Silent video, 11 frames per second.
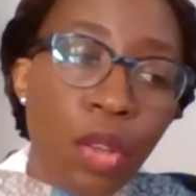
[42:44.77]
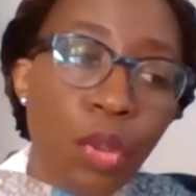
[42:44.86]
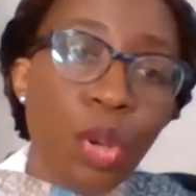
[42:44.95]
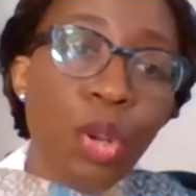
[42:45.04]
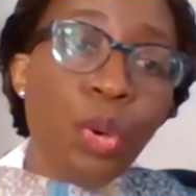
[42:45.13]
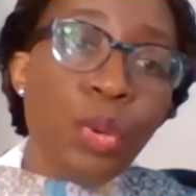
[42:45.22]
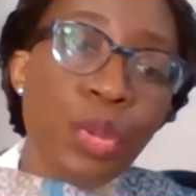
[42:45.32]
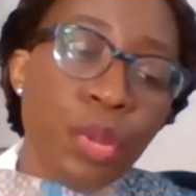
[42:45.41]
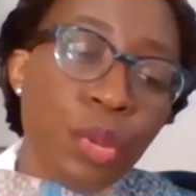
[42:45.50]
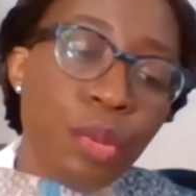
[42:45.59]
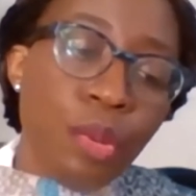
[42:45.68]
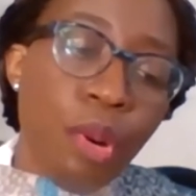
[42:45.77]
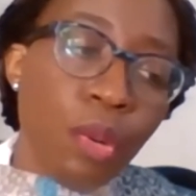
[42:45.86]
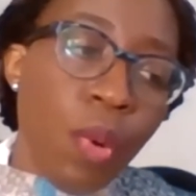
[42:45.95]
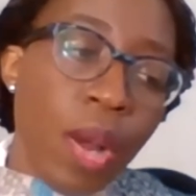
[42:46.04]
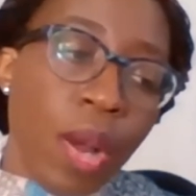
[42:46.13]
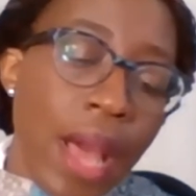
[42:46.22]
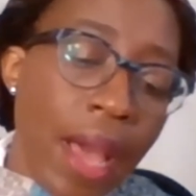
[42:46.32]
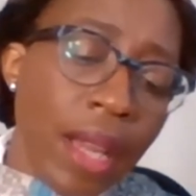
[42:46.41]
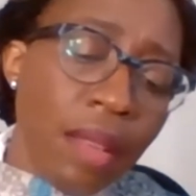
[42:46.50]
you lose on one hand,